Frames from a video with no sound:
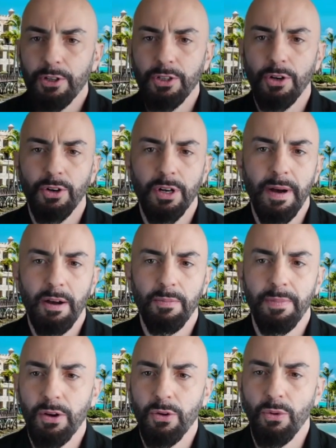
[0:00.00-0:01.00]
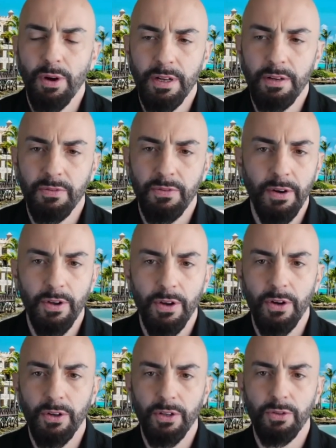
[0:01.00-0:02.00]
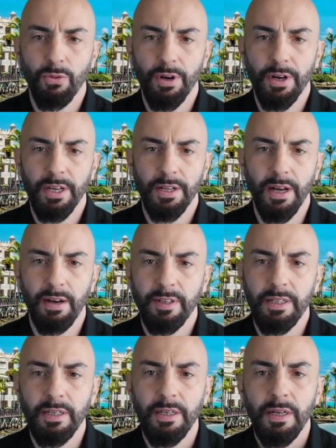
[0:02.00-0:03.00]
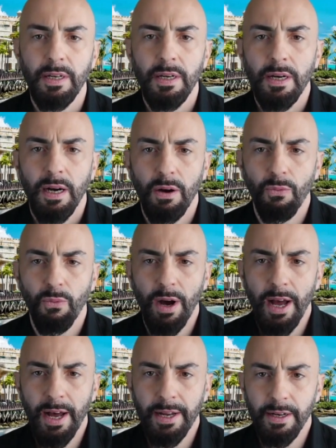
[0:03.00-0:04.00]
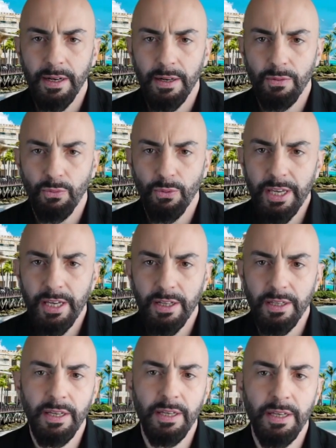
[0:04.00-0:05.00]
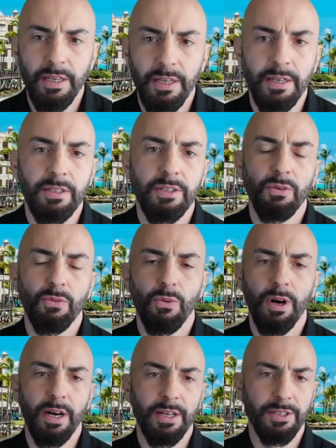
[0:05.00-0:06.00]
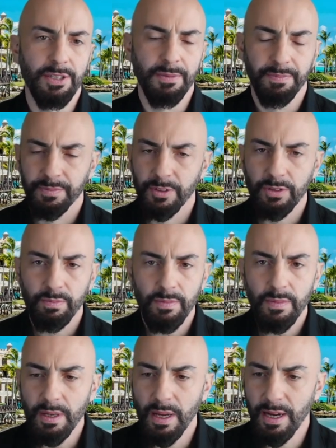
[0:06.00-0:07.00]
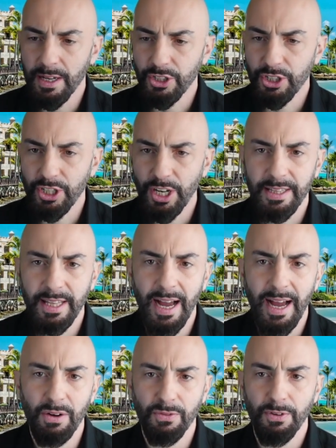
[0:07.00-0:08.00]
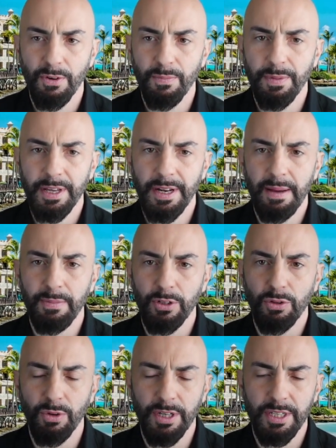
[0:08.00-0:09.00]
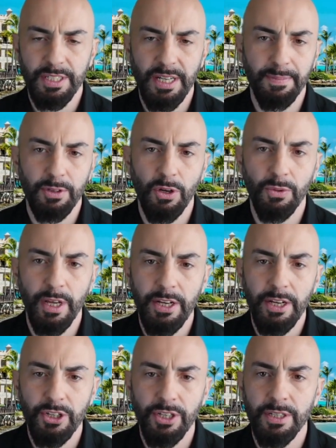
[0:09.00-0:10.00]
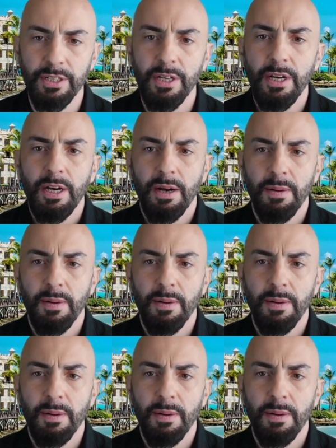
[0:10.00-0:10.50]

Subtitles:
first heard about Bitcoin in very early 2011 when WikiLeaks was shut down from being able to accept donations